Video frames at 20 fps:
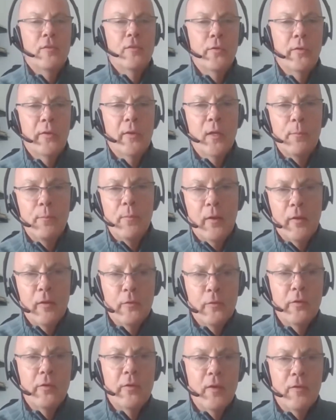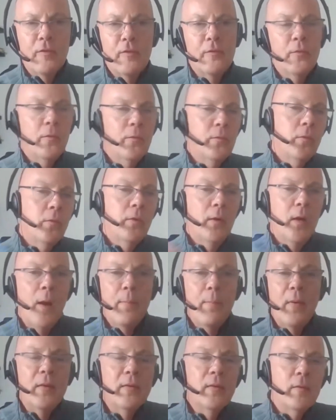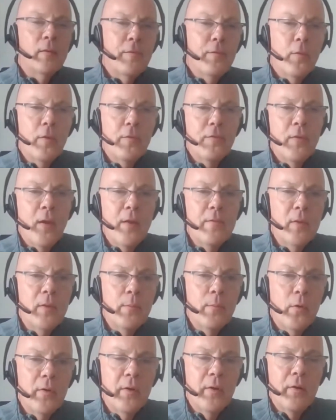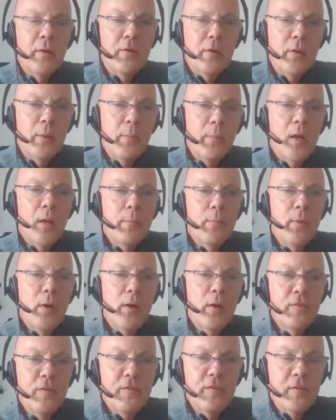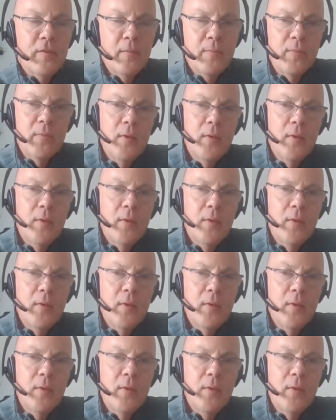doing it because we just were up until 4 or 5 in the morning just shipping out boxes